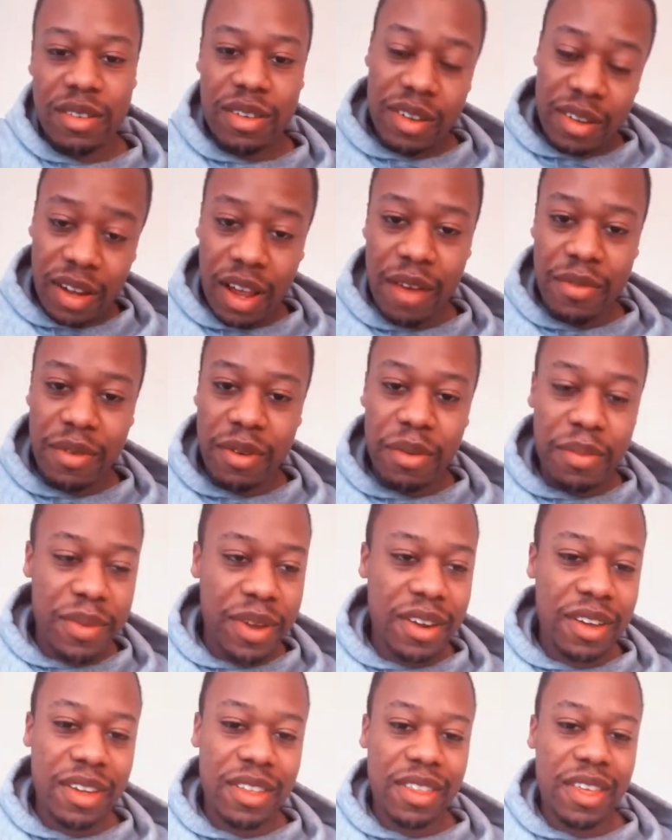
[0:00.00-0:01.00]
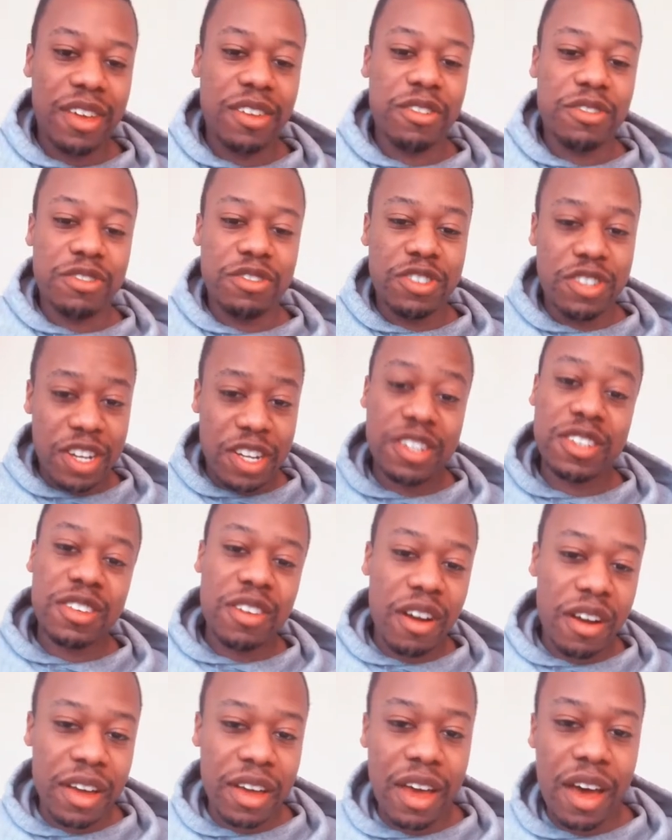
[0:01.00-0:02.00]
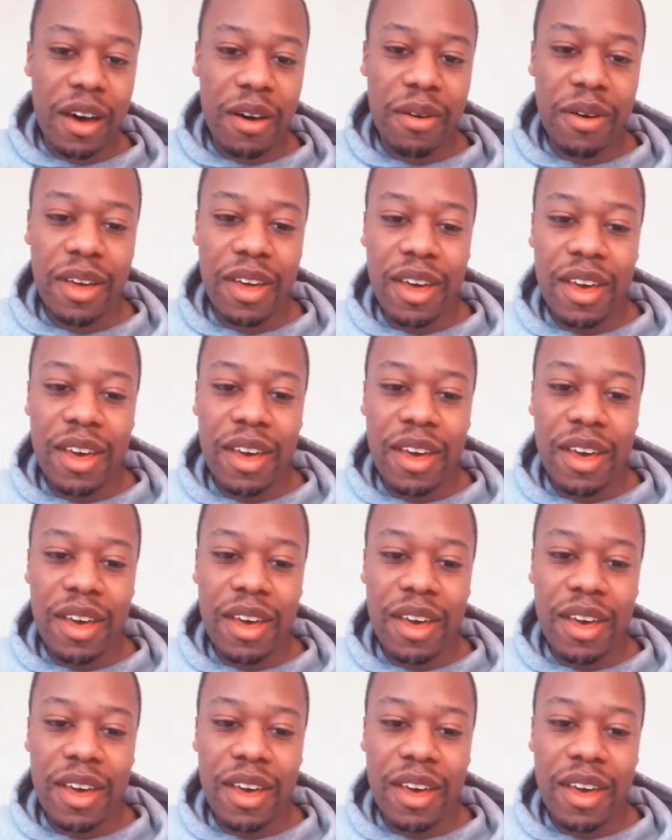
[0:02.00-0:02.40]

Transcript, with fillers: level, meaning that you're just starting out,